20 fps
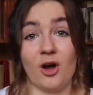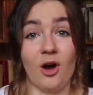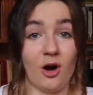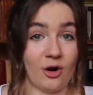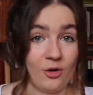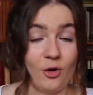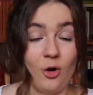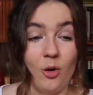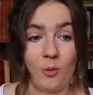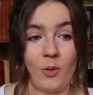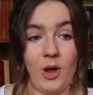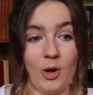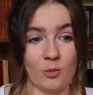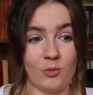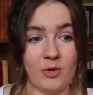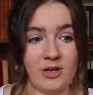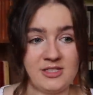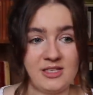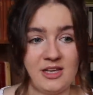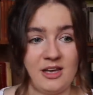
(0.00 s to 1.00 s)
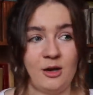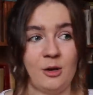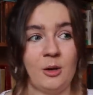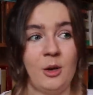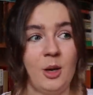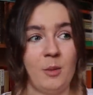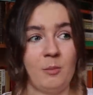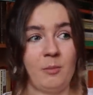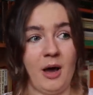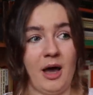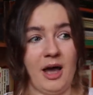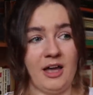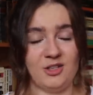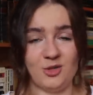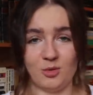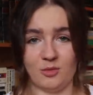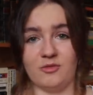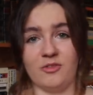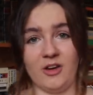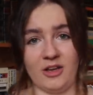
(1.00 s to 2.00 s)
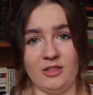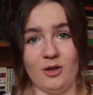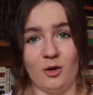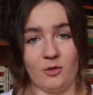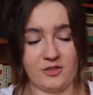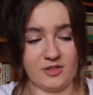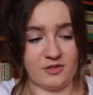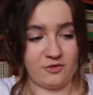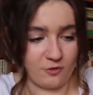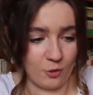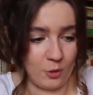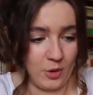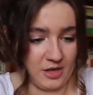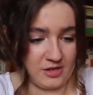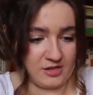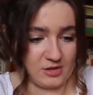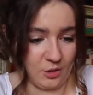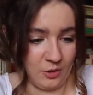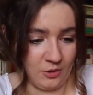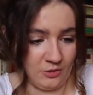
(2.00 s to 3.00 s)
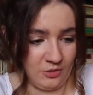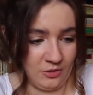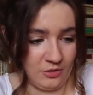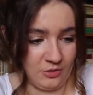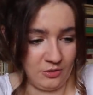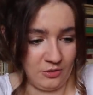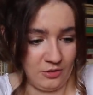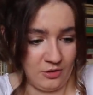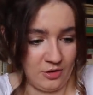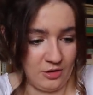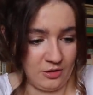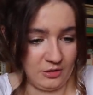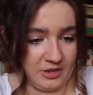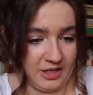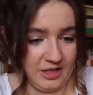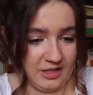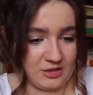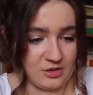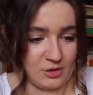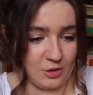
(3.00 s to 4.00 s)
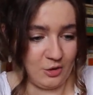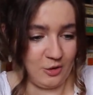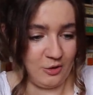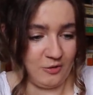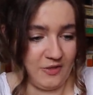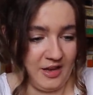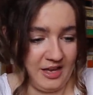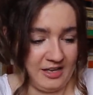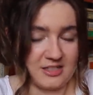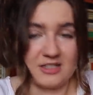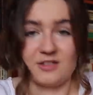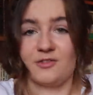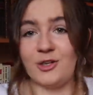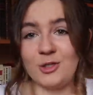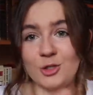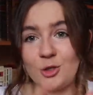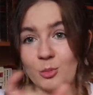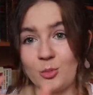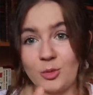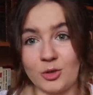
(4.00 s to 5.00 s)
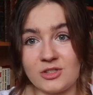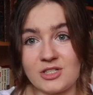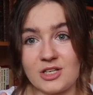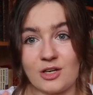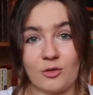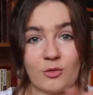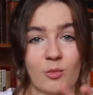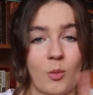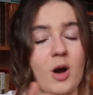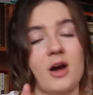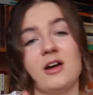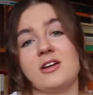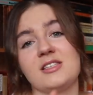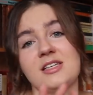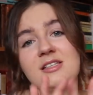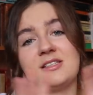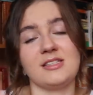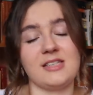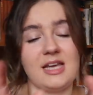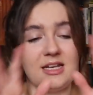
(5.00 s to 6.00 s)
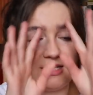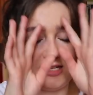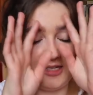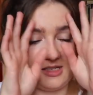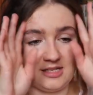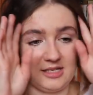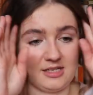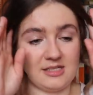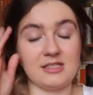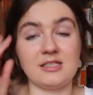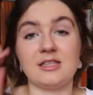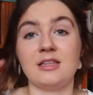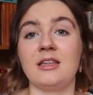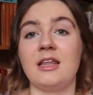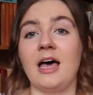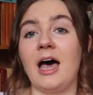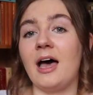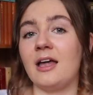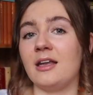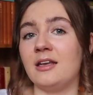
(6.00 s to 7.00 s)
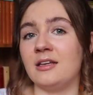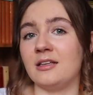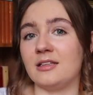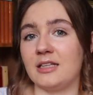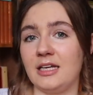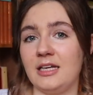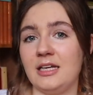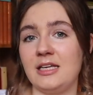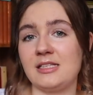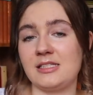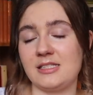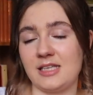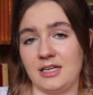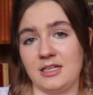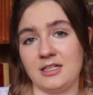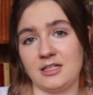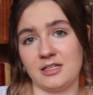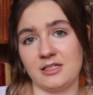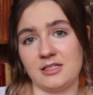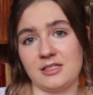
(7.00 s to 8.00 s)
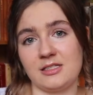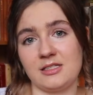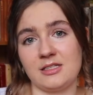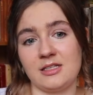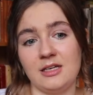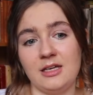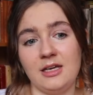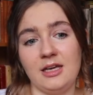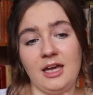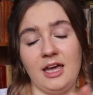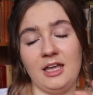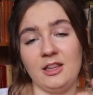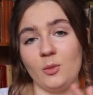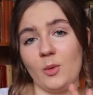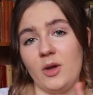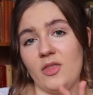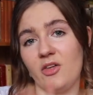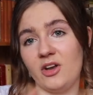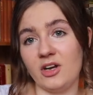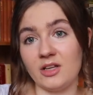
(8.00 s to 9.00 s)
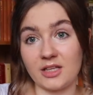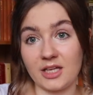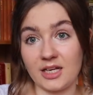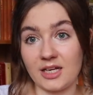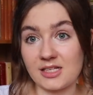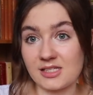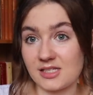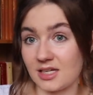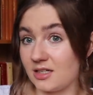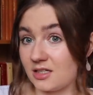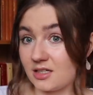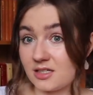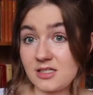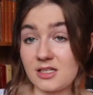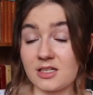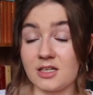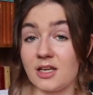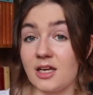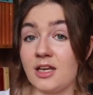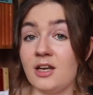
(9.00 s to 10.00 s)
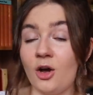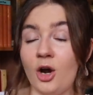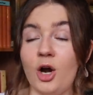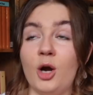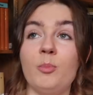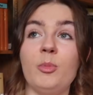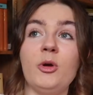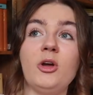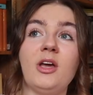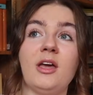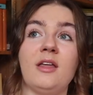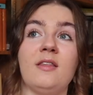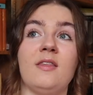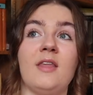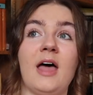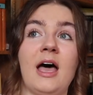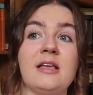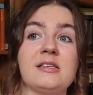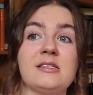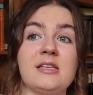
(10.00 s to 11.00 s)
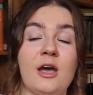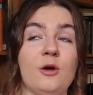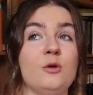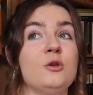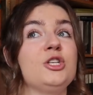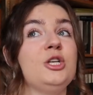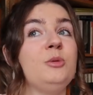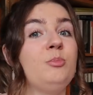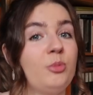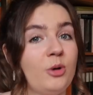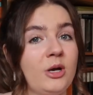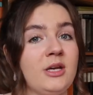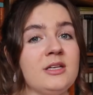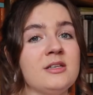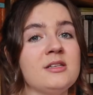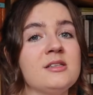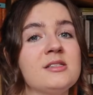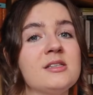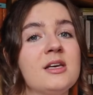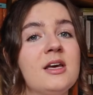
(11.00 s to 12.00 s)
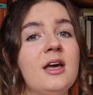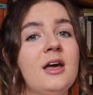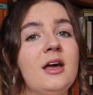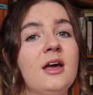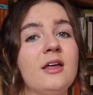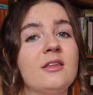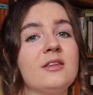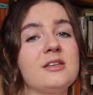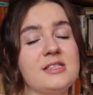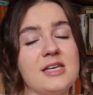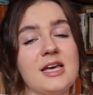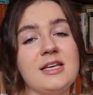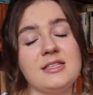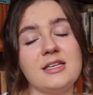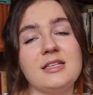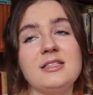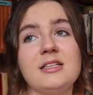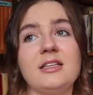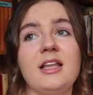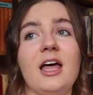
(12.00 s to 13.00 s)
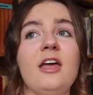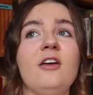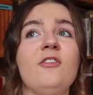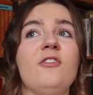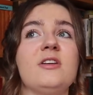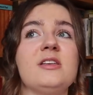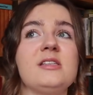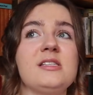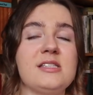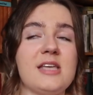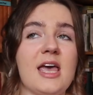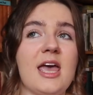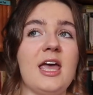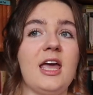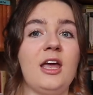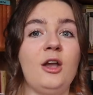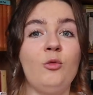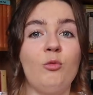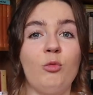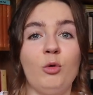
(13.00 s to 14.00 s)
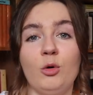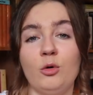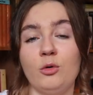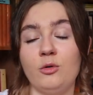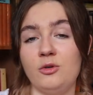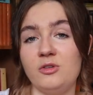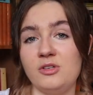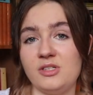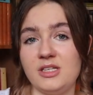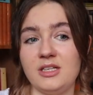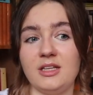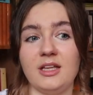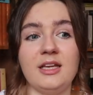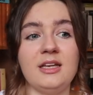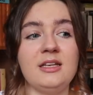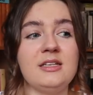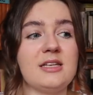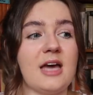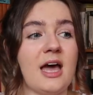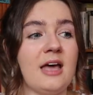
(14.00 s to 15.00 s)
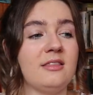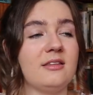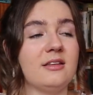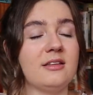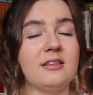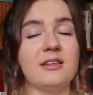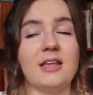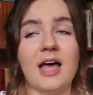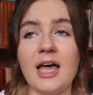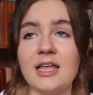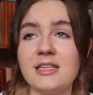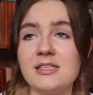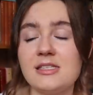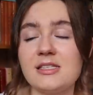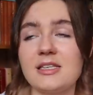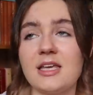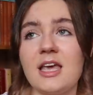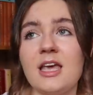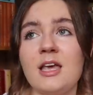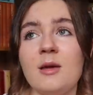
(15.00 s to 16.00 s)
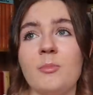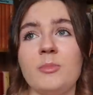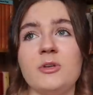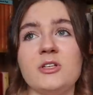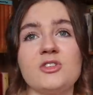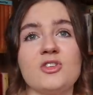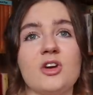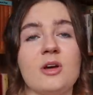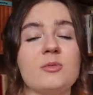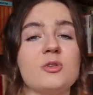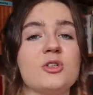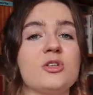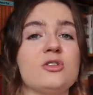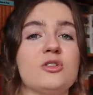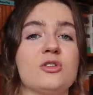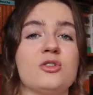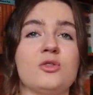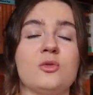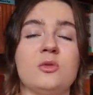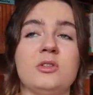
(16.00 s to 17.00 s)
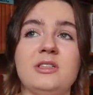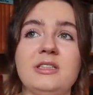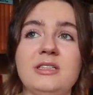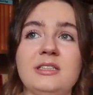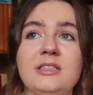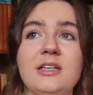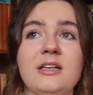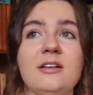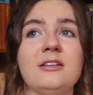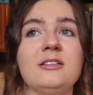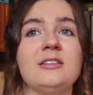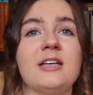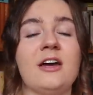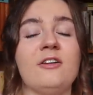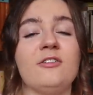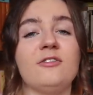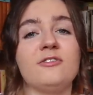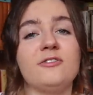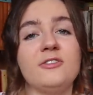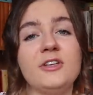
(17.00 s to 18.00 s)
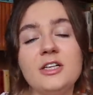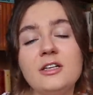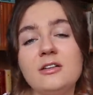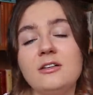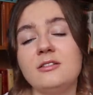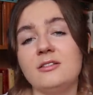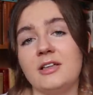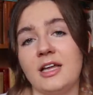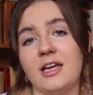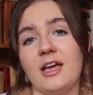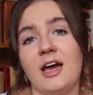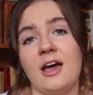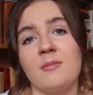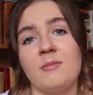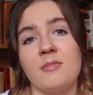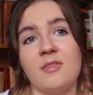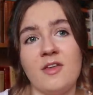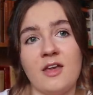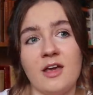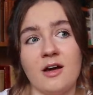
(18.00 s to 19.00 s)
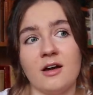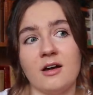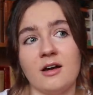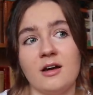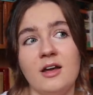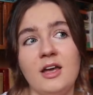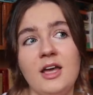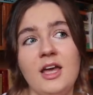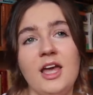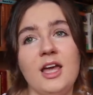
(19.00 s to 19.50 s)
are not well written, but I don't find they often focus on the like sort of individual beauty of words and sentences that Nalini Singh does in the way that Nalini Singh does in her book. And that's how she brings the setting to life. It's set in rural New Zealand and the landscape descriptions are so detailed. I feel like I'm there.